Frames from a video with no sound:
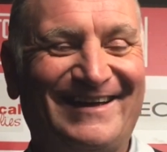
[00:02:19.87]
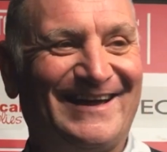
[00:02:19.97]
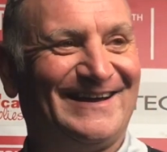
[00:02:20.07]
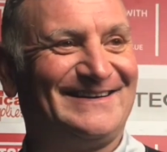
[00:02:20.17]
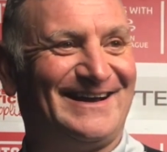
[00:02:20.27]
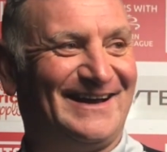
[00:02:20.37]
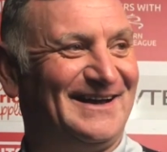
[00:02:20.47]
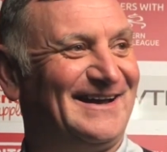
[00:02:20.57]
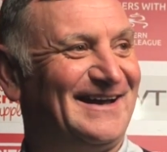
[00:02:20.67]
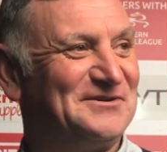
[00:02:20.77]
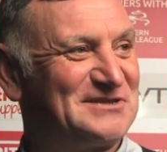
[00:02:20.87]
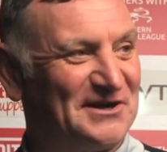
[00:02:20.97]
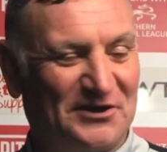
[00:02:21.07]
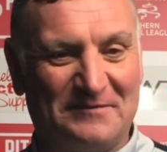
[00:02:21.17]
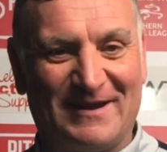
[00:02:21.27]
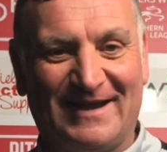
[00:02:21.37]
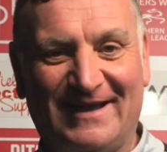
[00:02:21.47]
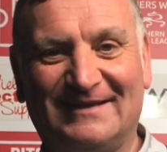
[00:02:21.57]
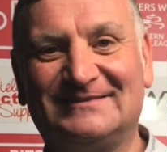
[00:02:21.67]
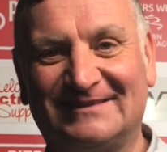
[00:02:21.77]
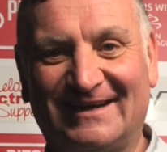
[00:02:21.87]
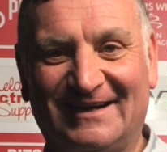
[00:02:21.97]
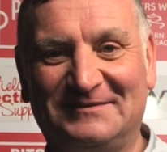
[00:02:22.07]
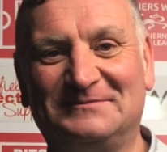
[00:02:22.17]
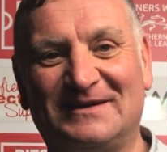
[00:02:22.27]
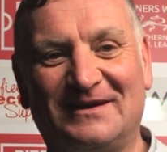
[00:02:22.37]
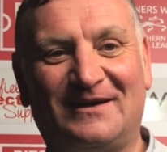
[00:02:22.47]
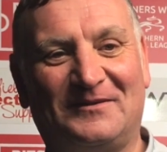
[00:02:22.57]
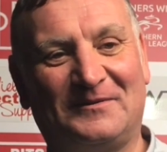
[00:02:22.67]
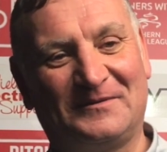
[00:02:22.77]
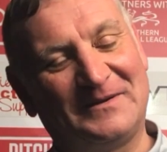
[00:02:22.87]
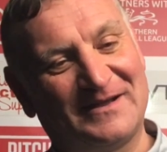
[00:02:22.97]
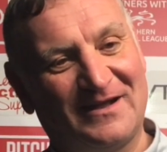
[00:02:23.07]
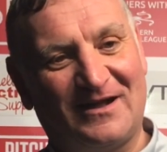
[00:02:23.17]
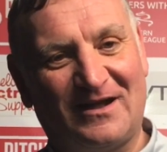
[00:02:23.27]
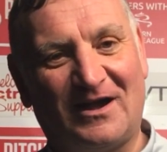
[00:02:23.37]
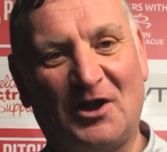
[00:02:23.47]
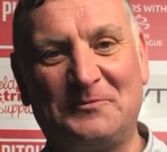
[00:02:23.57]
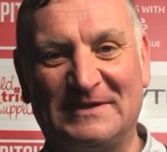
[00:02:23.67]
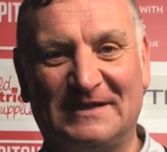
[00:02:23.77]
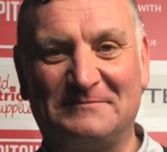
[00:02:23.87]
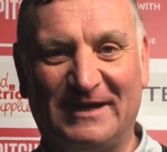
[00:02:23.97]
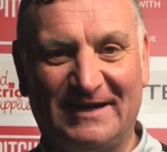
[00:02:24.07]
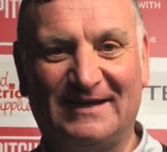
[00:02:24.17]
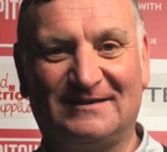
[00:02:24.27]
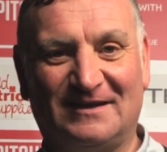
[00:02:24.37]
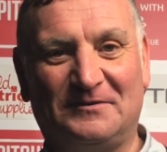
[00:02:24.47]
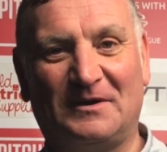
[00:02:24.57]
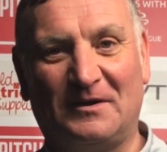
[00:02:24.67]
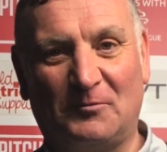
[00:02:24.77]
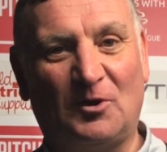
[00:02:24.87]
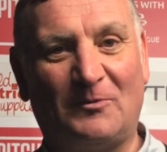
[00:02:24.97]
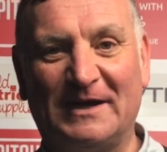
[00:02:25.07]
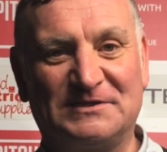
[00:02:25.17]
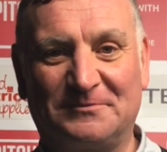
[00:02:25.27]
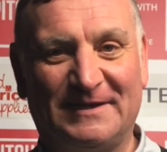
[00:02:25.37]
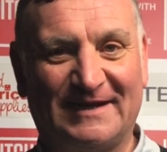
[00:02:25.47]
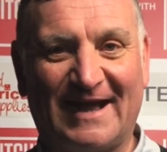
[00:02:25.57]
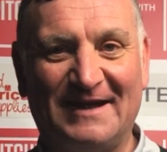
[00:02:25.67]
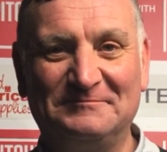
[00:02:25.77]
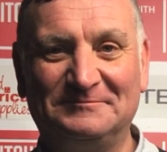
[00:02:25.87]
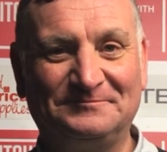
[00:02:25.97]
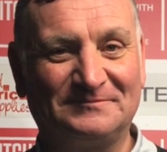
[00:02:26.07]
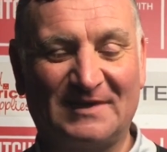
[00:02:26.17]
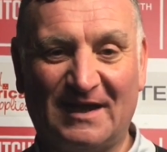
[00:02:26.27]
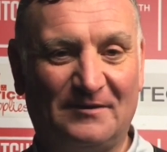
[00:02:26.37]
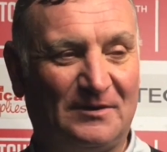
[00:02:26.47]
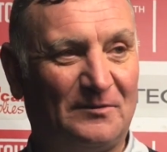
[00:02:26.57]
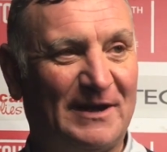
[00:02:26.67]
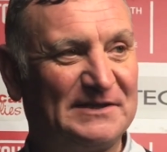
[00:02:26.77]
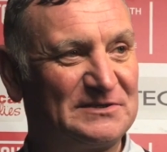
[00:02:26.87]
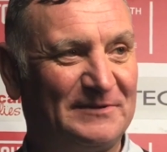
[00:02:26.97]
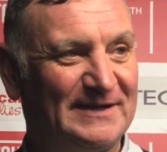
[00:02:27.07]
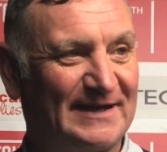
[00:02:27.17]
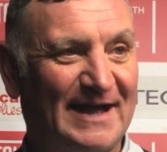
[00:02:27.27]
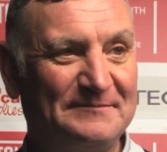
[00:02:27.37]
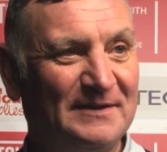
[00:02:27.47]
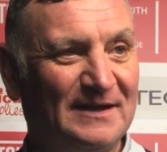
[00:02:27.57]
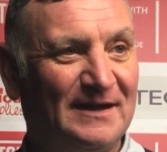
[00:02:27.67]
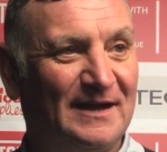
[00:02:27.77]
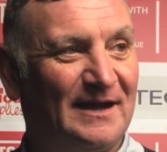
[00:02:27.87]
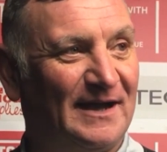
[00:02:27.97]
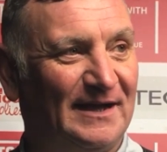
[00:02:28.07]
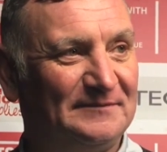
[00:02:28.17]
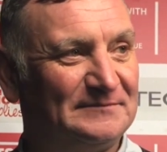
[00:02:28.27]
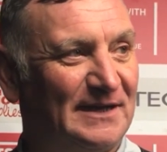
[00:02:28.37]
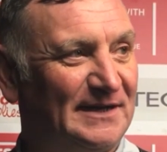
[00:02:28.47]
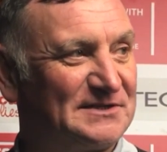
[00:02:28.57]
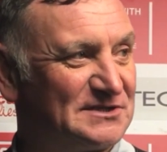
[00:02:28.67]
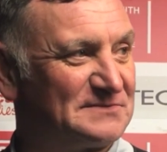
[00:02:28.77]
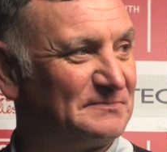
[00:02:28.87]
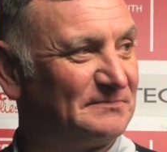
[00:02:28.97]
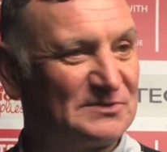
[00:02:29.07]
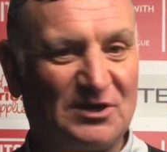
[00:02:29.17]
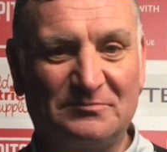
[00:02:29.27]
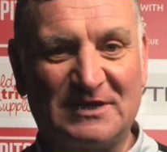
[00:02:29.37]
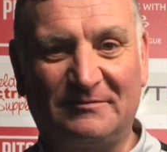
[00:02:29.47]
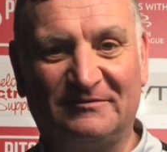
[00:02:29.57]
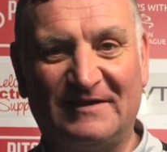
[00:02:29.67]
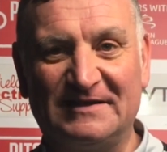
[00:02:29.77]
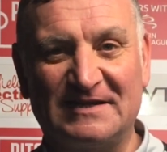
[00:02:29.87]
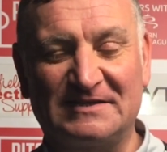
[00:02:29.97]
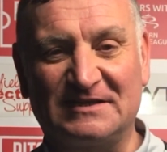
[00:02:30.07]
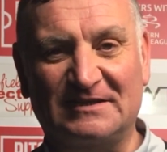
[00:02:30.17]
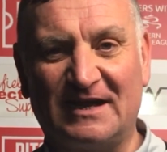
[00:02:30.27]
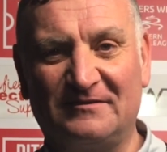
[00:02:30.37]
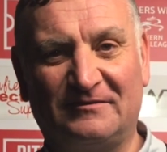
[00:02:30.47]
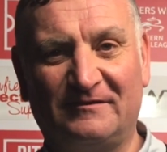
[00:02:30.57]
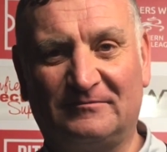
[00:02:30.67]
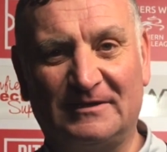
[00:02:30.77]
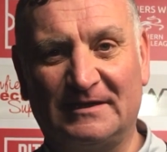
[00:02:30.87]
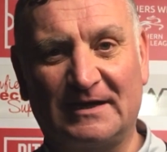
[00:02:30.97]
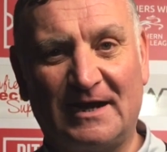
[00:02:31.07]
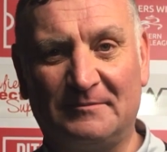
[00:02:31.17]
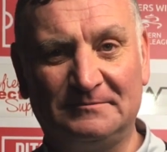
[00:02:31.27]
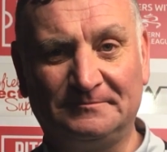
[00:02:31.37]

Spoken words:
Yeah, he'll tell you he meant it. I hope he did mean it. What a way to win the game. Yeah, what a way to win the game. And it just topped up a fantastic day for everyone in the club.